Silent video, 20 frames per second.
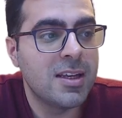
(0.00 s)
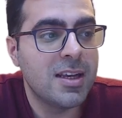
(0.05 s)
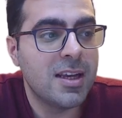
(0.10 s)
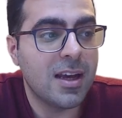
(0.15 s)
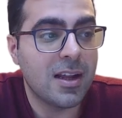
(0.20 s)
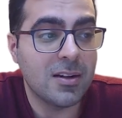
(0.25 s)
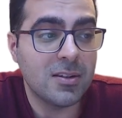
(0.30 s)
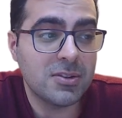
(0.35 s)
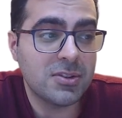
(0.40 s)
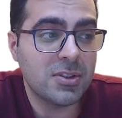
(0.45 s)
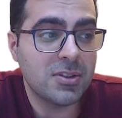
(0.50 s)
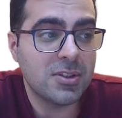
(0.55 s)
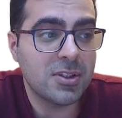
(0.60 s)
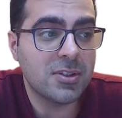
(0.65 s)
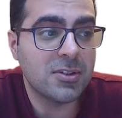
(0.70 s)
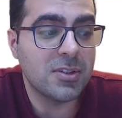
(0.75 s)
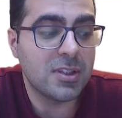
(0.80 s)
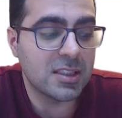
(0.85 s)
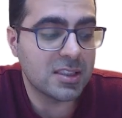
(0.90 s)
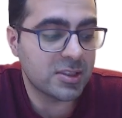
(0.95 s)
Also, you
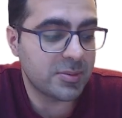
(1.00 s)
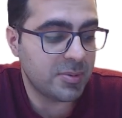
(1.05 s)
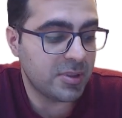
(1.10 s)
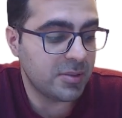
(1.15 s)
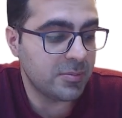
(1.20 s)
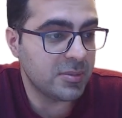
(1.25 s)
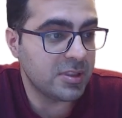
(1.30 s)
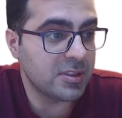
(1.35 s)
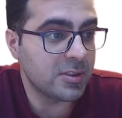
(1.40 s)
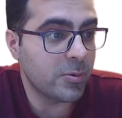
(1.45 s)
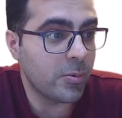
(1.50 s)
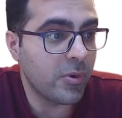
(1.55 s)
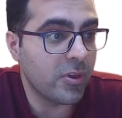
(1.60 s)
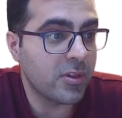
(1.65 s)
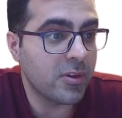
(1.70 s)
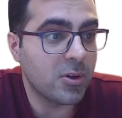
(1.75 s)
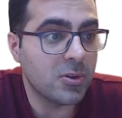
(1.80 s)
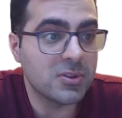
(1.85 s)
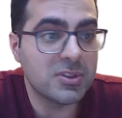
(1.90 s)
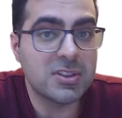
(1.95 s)
could experiment with
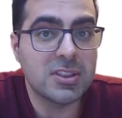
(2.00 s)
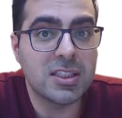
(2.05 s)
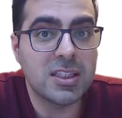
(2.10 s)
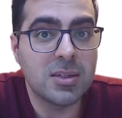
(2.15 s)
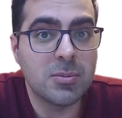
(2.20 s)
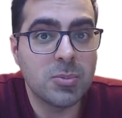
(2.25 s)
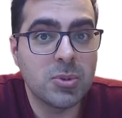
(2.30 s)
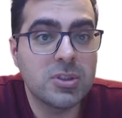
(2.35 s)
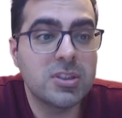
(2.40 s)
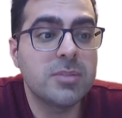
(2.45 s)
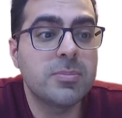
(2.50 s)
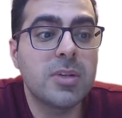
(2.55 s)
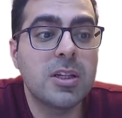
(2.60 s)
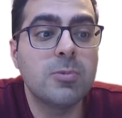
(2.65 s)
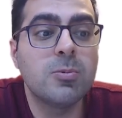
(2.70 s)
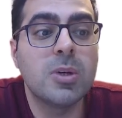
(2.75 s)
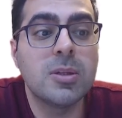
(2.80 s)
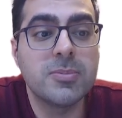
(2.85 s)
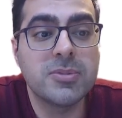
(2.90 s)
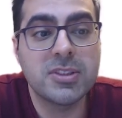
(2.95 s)
hosting multiple
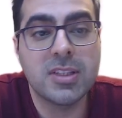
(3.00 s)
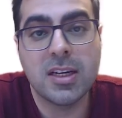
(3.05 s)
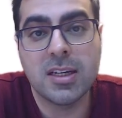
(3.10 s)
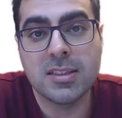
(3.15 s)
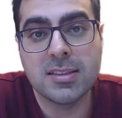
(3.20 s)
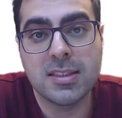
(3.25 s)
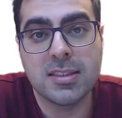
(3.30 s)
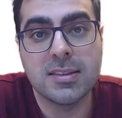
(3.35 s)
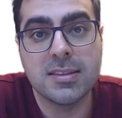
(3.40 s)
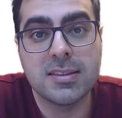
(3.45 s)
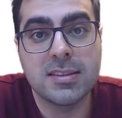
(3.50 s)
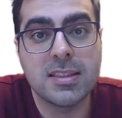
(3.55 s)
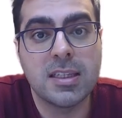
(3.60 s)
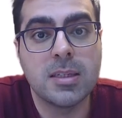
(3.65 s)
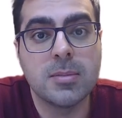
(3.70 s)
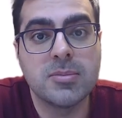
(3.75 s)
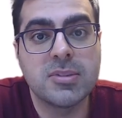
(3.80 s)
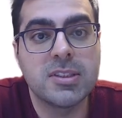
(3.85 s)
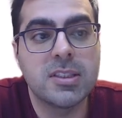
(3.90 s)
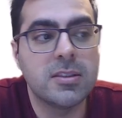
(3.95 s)
websites on the
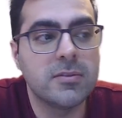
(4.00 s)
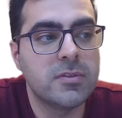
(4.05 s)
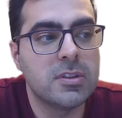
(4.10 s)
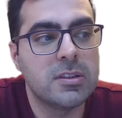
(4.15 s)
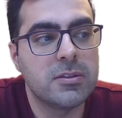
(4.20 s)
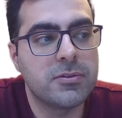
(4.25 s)
same server.